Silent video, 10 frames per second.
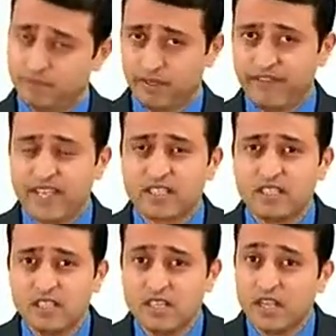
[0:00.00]
Perfect.
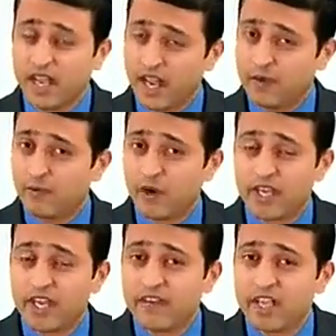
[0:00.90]
And
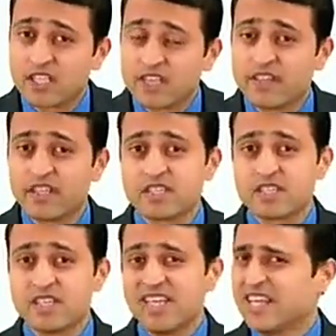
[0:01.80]
what did we achieve in this?